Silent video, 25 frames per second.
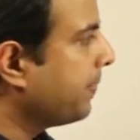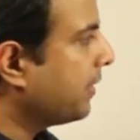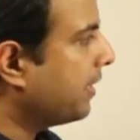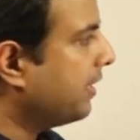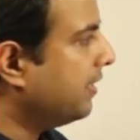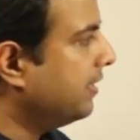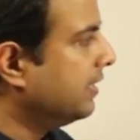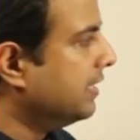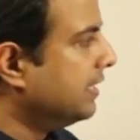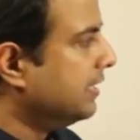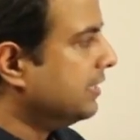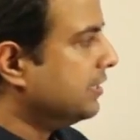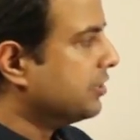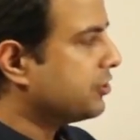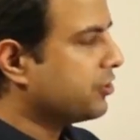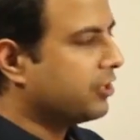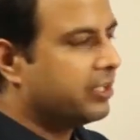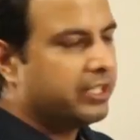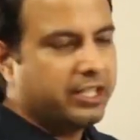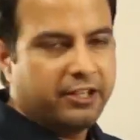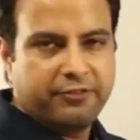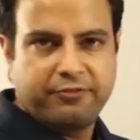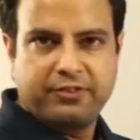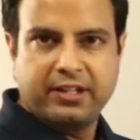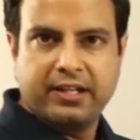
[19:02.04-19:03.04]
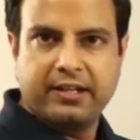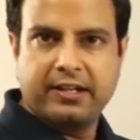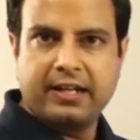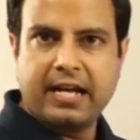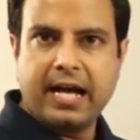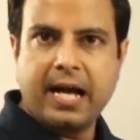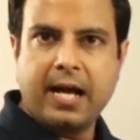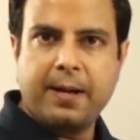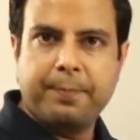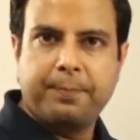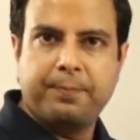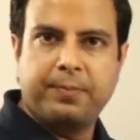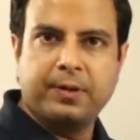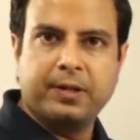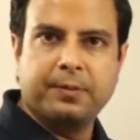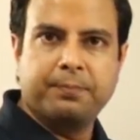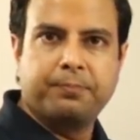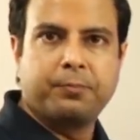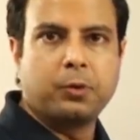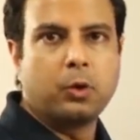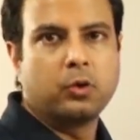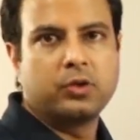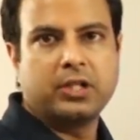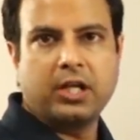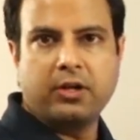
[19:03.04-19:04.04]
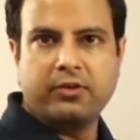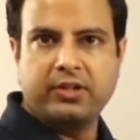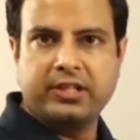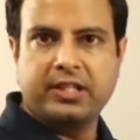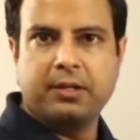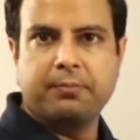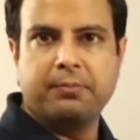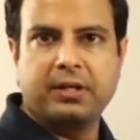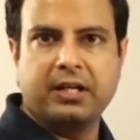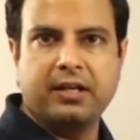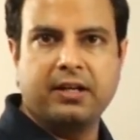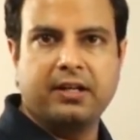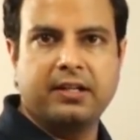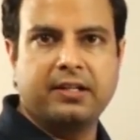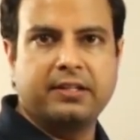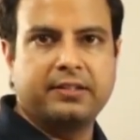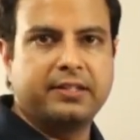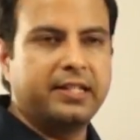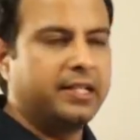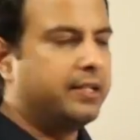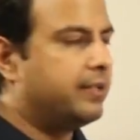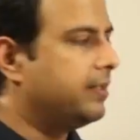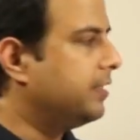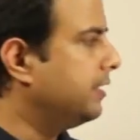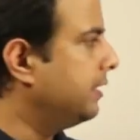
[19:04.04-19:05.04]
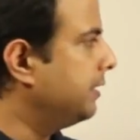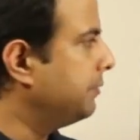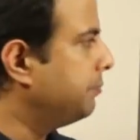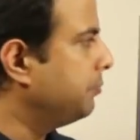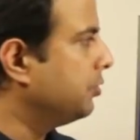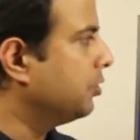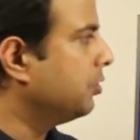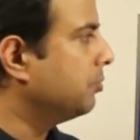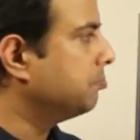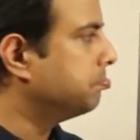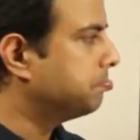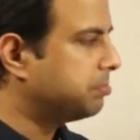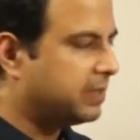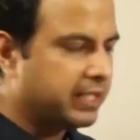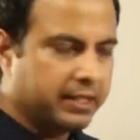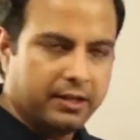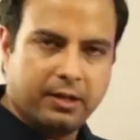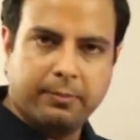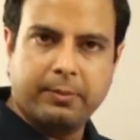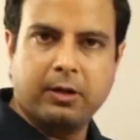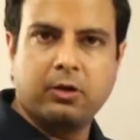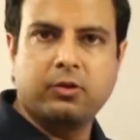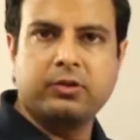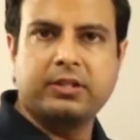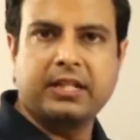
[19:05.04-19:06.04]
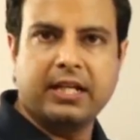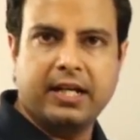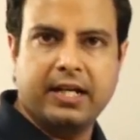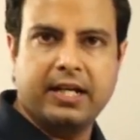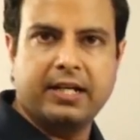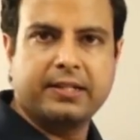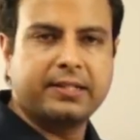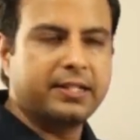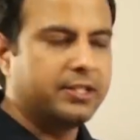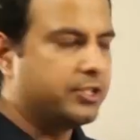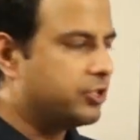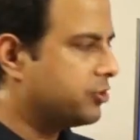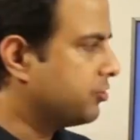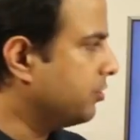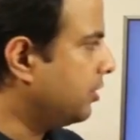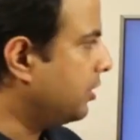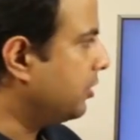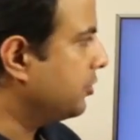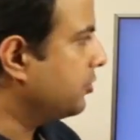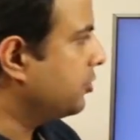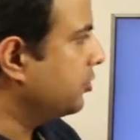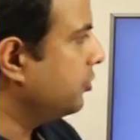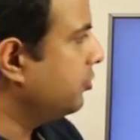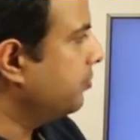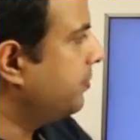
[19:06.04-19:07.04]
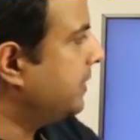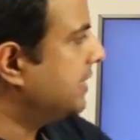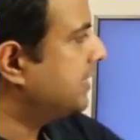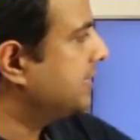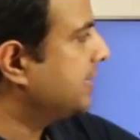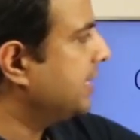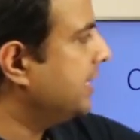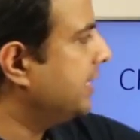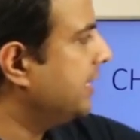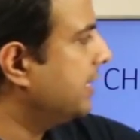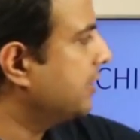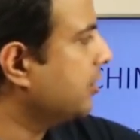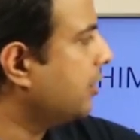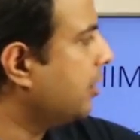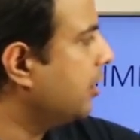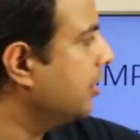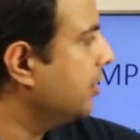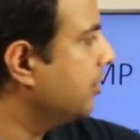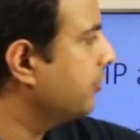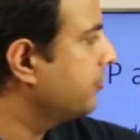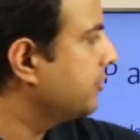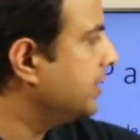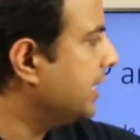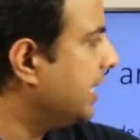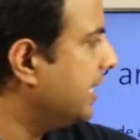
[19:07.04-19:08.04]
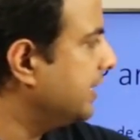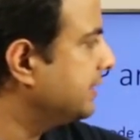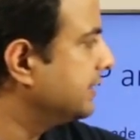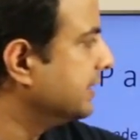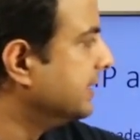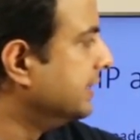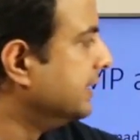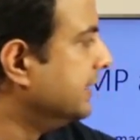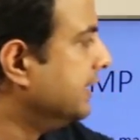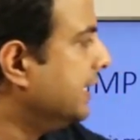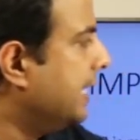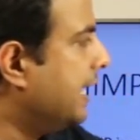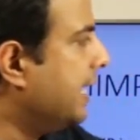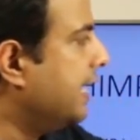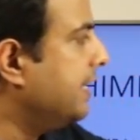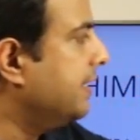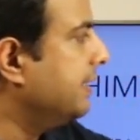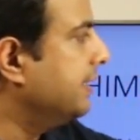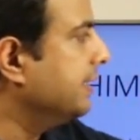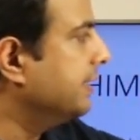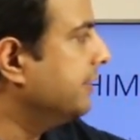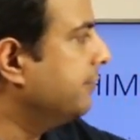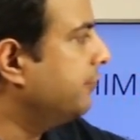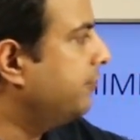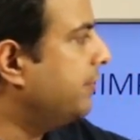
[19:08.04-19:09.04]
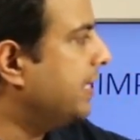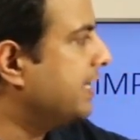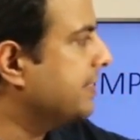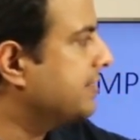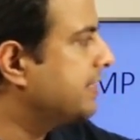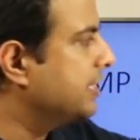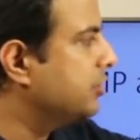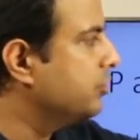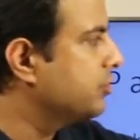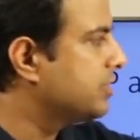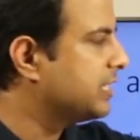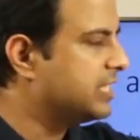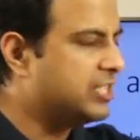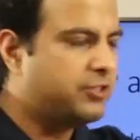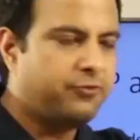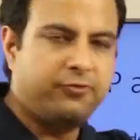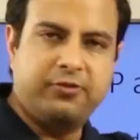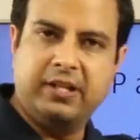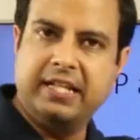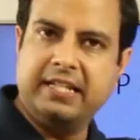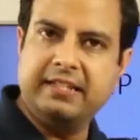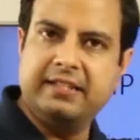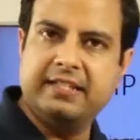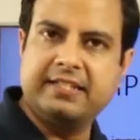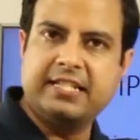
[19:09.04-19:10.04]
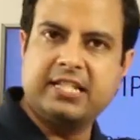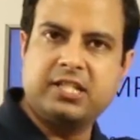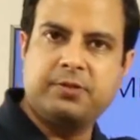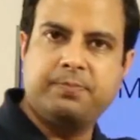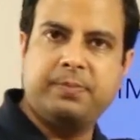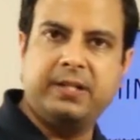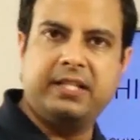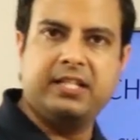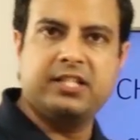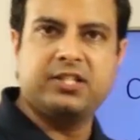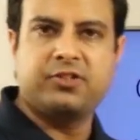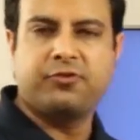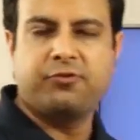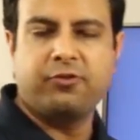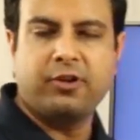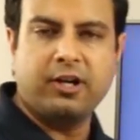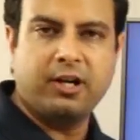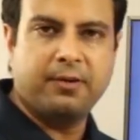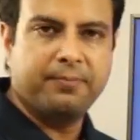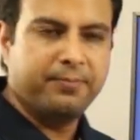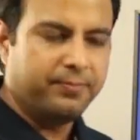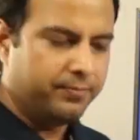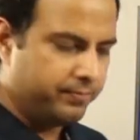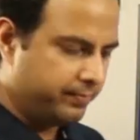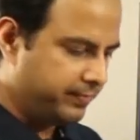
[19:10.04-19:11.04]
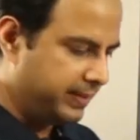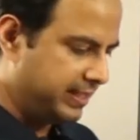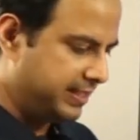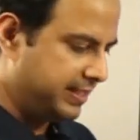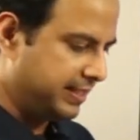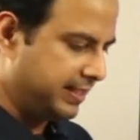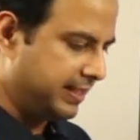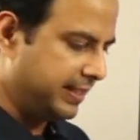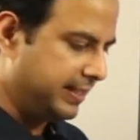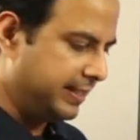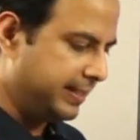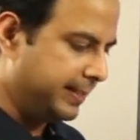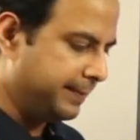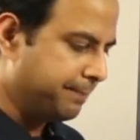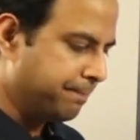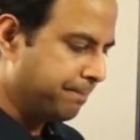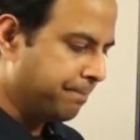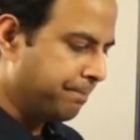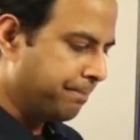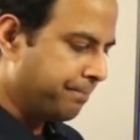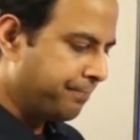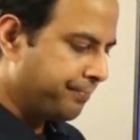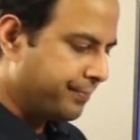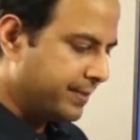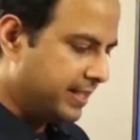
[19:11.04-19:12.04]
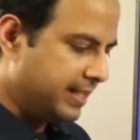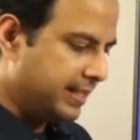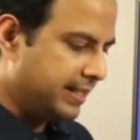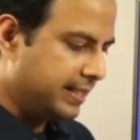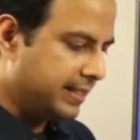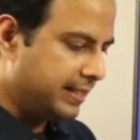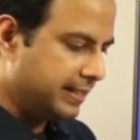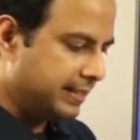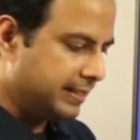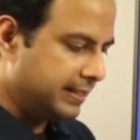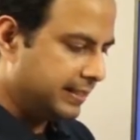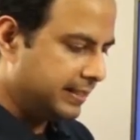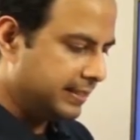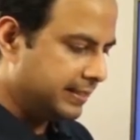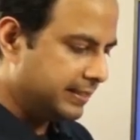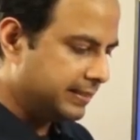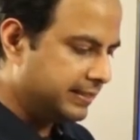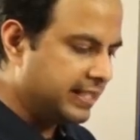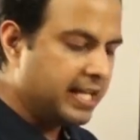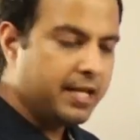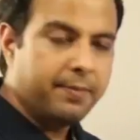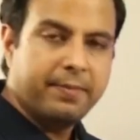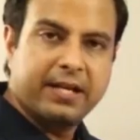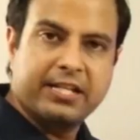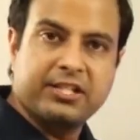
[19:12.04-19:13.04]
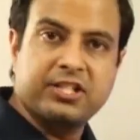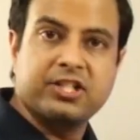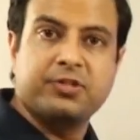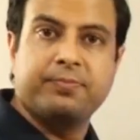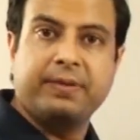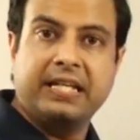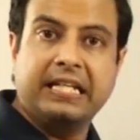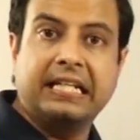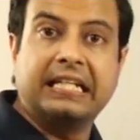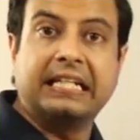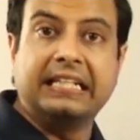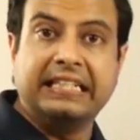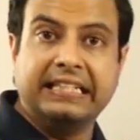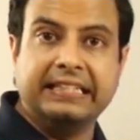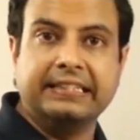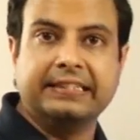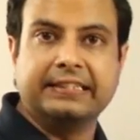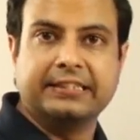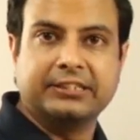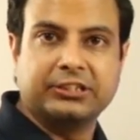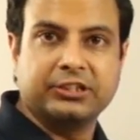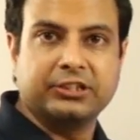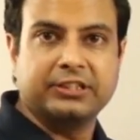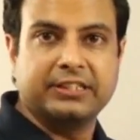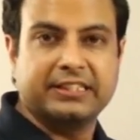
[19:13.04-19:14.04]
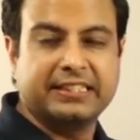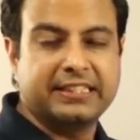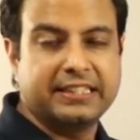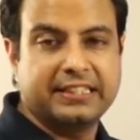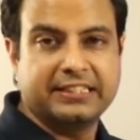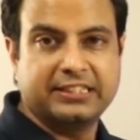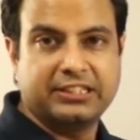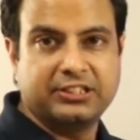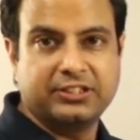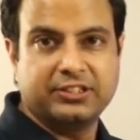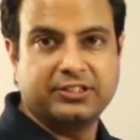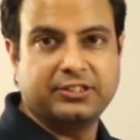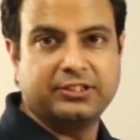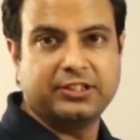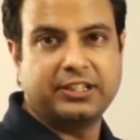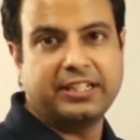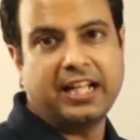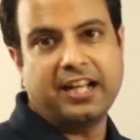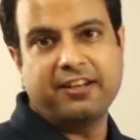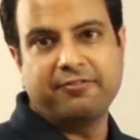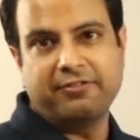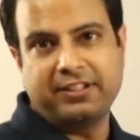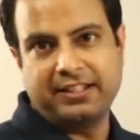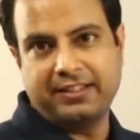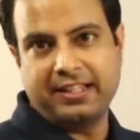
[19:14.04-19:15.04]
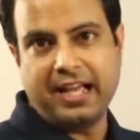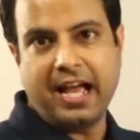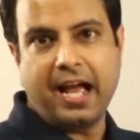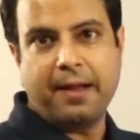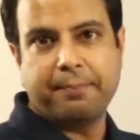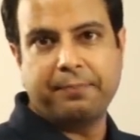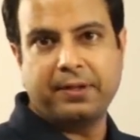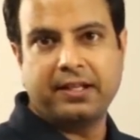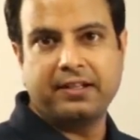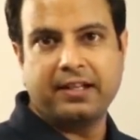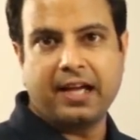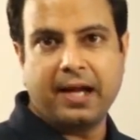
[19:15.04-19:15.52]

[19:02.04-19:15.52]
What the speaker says: Okay? So if the app broke down in the middle, then tell about that and so on. So you basically get all of that. And as the user is filling this experience form, basically, the image is being cleaned. So in the sense, you're done with app